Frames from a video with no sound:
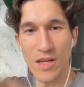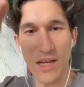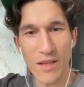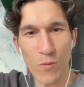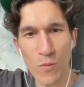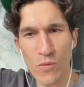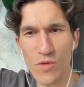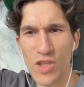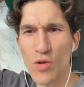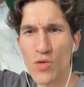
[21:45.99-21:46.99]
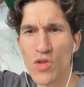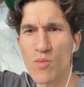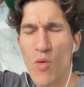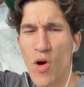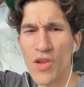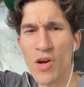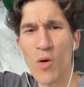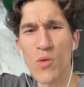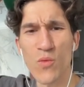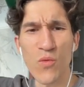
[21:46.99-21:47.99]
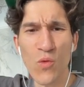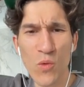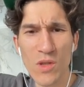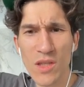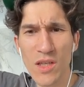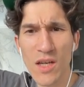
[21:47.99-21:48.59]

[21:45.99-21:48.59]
And you used Mono on wood?